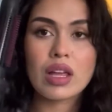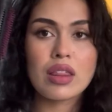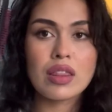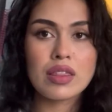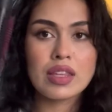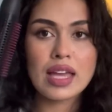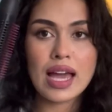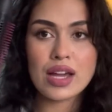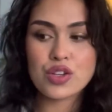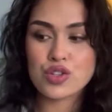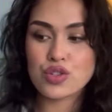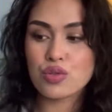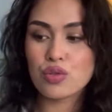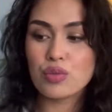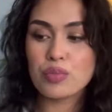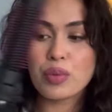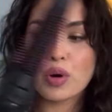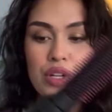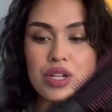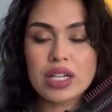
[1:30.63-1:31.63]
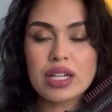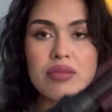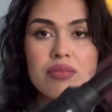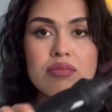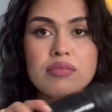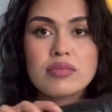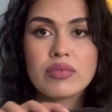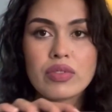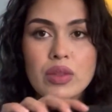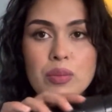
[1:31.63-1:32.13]
the actual body,
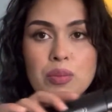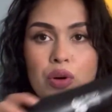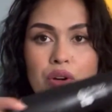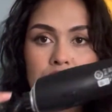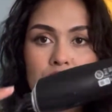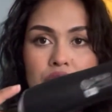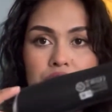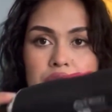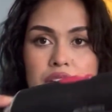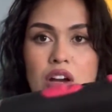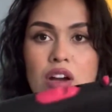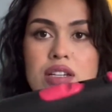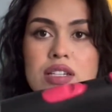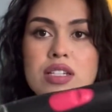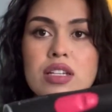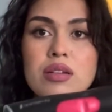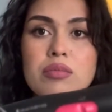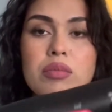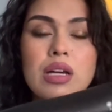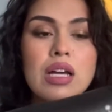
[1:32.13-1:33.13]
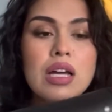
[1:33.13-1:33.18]
the body of the item,